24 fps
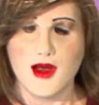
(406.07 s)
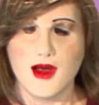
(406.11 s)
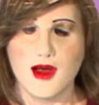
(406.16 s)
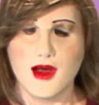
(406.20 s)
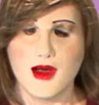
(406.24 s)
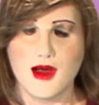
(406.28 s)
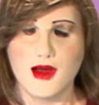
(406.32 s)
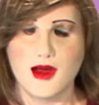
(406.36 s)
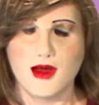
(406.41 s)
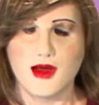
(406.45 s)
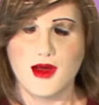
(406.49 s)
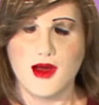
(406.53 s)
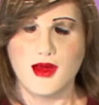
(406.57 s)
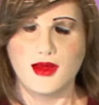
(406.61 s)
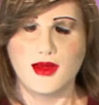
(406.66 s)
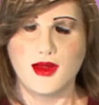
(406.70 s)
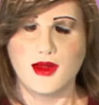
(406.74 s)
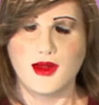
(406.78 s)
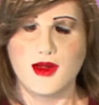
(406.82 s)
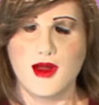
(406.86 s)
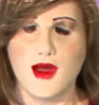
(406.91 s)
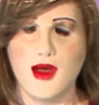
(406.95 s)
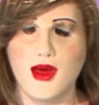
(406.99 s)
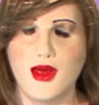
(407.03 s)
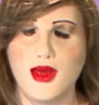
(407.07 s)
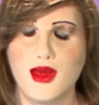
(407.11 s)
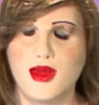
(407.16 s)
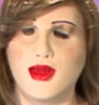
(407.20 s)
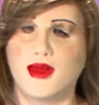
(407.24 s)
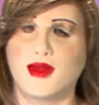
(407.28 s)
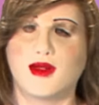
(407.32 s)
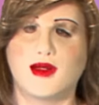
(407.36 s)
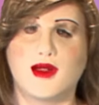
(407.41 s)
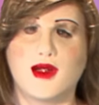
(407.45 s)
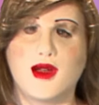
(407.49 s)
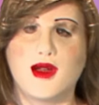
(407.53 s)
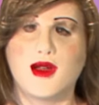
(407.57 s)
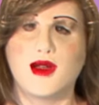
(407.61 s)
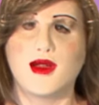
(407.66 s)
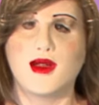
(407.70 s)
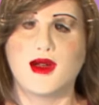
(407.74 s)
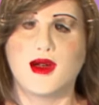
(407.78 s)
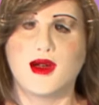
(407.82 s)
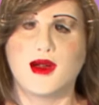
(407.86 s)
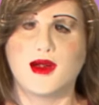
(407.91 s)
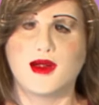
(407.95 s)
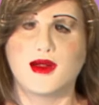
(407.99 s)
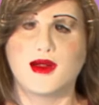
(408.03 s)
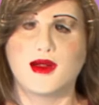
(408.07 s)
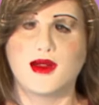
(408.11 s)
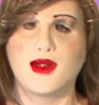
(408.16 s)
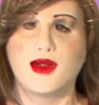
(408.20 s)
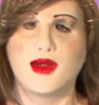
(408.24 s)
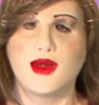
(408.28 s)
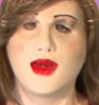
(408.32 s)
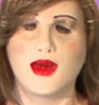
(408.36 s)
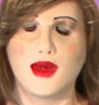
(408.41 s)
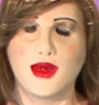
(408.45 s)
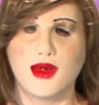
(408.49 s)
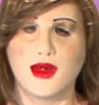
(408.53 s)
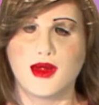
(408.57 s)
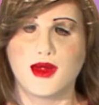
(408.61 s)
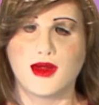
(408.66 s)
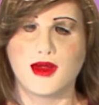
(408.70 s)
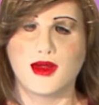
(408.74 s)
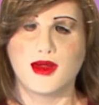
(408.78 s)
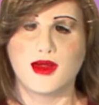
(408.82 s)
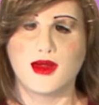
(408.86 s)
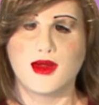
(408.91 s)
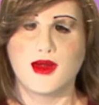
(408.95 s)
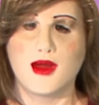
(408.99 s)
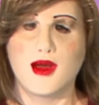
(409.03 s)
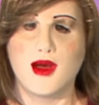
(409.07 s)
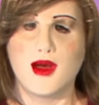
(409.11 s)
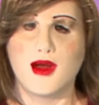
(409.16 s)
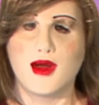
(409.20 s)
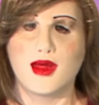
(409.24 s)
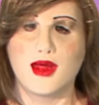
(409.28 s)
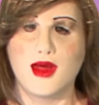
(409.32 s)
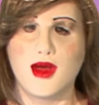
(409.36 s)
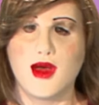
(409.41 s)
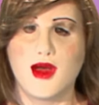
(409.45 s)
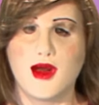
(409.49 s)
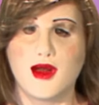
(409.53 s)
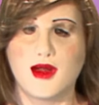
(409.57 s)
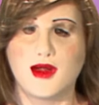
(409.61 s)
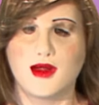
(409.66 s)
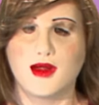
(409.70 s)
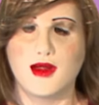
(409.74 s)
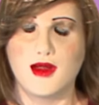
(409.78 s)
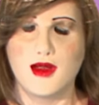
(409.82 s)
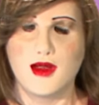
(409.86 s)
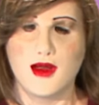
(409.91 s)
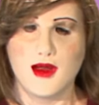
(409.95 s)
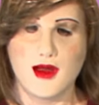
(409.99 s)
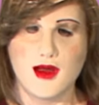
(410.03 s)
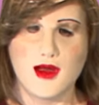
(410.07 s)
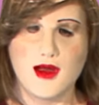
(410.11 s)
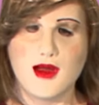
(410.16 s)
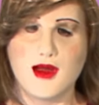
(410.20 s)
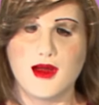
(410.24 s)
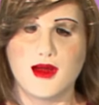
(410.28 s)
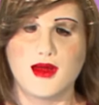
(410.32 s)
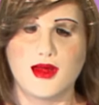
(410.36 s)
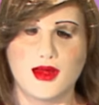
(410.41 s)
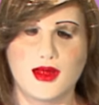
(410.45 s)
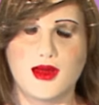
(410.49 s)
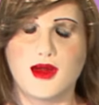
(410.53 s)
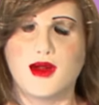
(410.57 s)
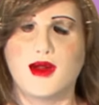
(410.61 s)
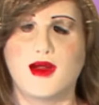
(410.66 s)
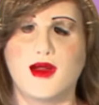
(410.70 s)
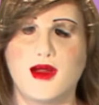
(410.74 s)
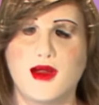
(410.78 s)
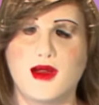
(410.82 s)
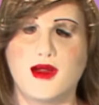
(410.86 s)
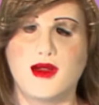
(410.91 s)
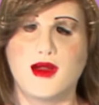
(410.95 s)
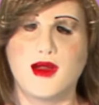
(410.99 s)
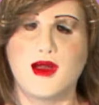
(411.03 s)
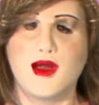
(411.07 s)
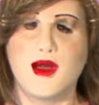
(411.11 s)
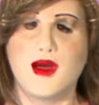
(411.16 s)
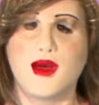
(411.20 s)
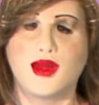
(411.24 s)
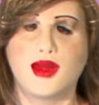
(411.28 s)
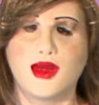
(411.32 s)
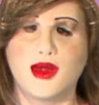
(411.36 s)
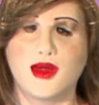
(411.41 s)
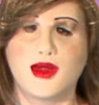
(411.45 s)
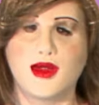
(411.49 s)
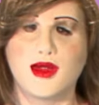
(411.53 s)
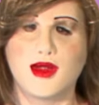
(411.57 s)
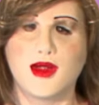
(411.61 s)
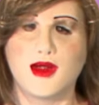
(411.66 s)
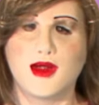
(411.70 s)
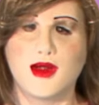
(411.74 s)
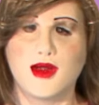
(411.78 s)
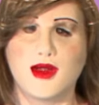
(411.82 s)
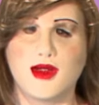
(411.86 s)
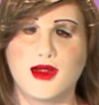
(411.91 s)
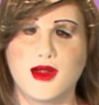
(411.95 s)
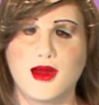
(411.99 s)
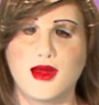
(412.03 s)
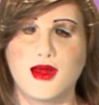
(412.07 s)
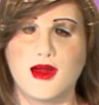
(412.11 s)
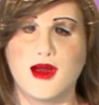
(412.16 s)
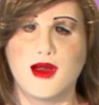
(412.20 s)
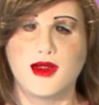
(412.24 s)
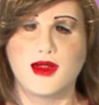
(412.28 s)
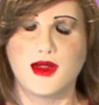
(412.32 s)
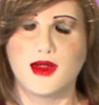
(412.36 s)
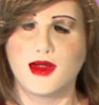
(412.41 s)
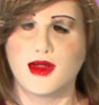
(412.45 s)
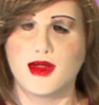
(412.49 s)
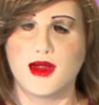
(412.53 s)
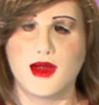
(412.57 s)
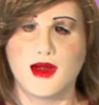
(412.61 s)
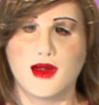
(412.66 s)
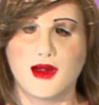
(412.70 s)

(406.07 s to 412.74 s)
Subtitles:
Up till now, we've been relying on Google's automatically putting in the captions, and in some cases